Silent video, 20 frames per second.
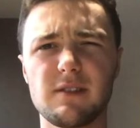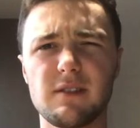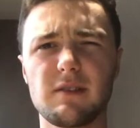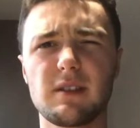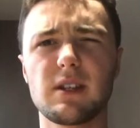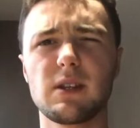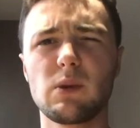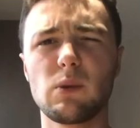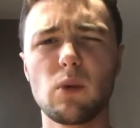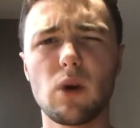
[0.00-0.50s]

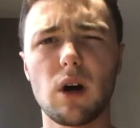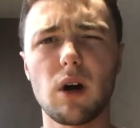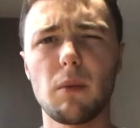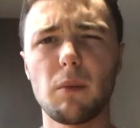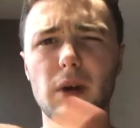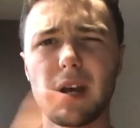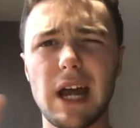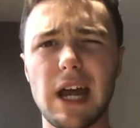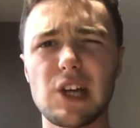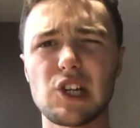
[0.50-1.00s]

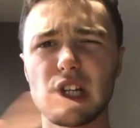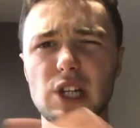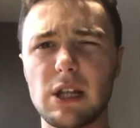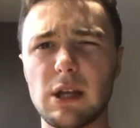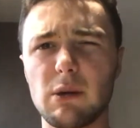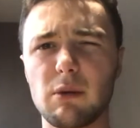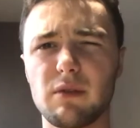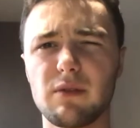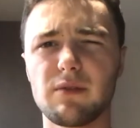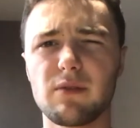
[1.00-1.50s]
51 when actually
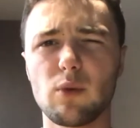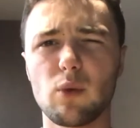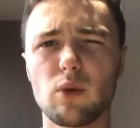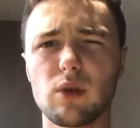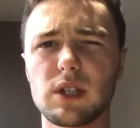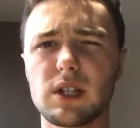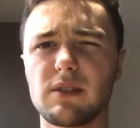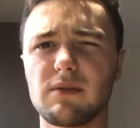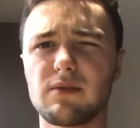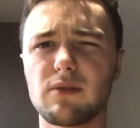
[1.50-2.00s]
they were
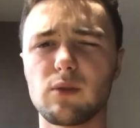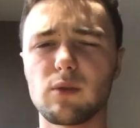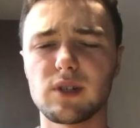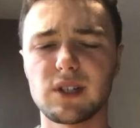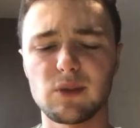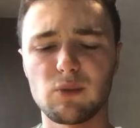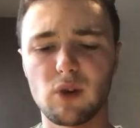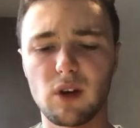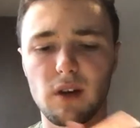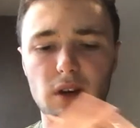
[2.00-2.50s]
40 and
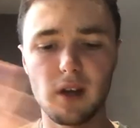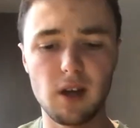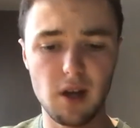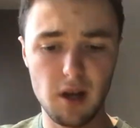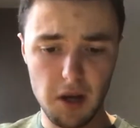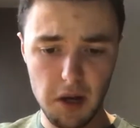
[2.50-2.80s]
41.